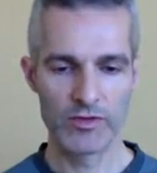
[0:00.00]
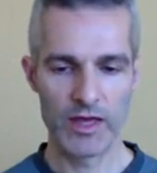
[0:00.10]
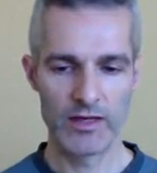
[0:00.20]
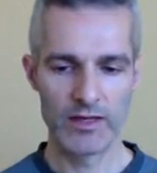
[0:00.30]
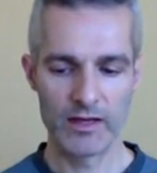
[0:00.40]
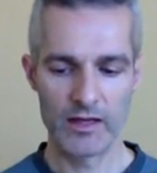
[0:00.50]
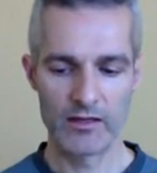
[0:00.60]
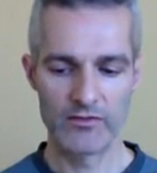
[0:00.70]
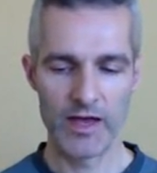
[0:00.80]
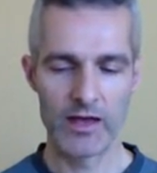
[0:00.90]
any kind
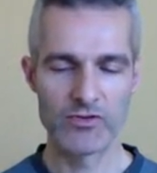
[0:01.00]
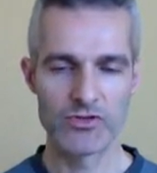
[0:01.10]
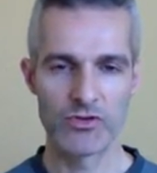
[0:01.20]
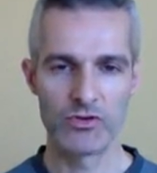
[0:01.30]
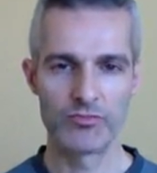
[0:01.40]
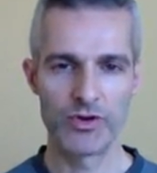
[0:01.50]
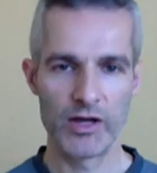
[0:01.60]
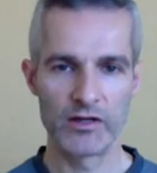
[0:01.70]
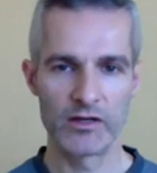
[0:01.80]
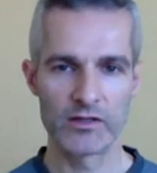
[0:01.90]
of household
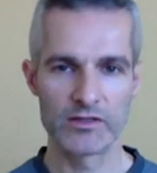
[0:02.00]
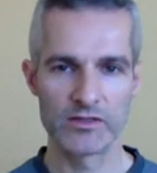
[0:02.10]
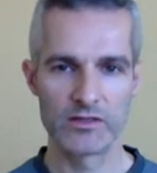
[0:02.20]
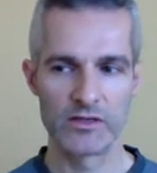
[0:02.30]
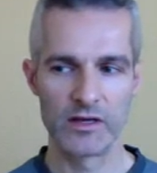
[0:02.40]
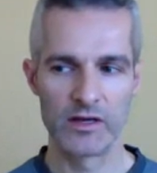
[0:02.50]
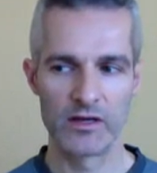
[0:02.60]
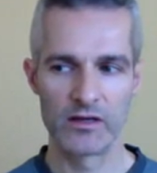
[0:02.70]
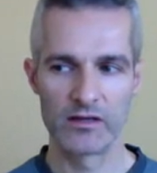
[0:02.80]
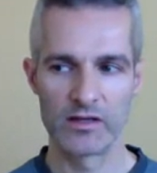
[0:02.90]
products,
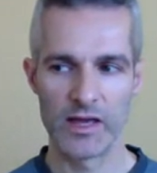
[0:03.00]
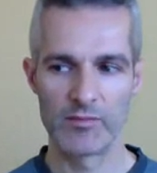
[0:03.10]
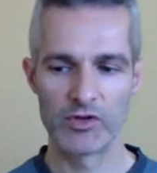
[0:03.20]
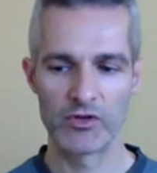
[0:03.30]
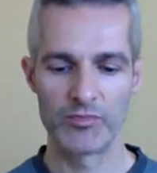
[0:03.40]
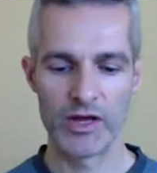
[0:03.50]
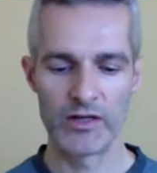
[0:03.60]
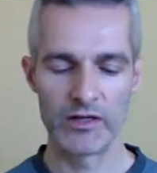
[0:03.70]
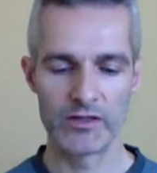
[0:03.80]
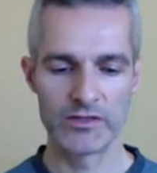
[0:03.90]
chemical
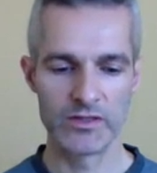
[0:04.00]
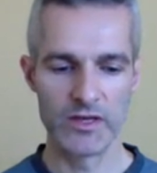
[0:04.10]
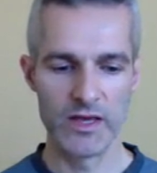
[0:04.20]
products.